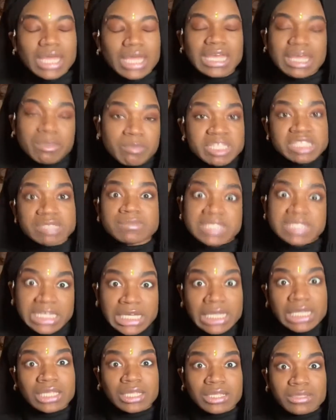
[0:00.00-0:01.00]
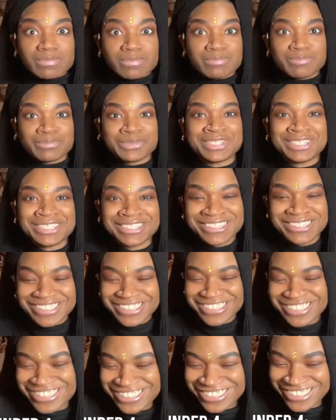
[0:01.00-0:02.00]
Give me some dick.
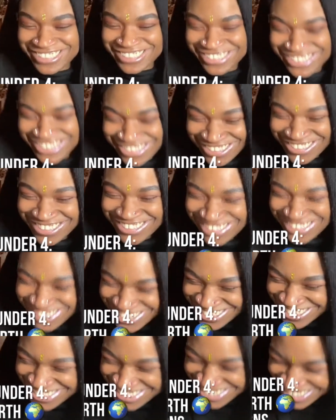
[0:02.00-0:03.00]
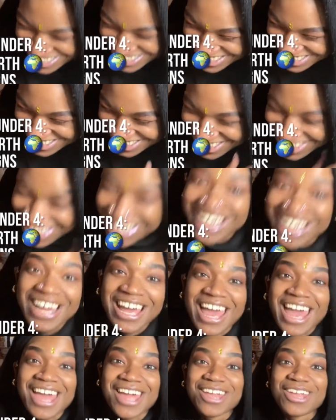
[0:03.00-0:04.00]

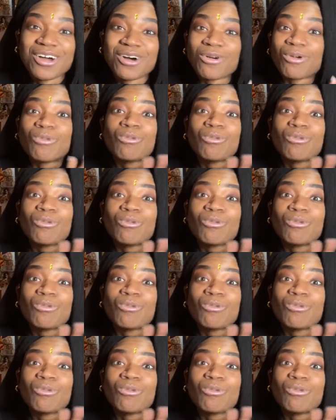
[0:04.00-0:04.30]
Hey, no,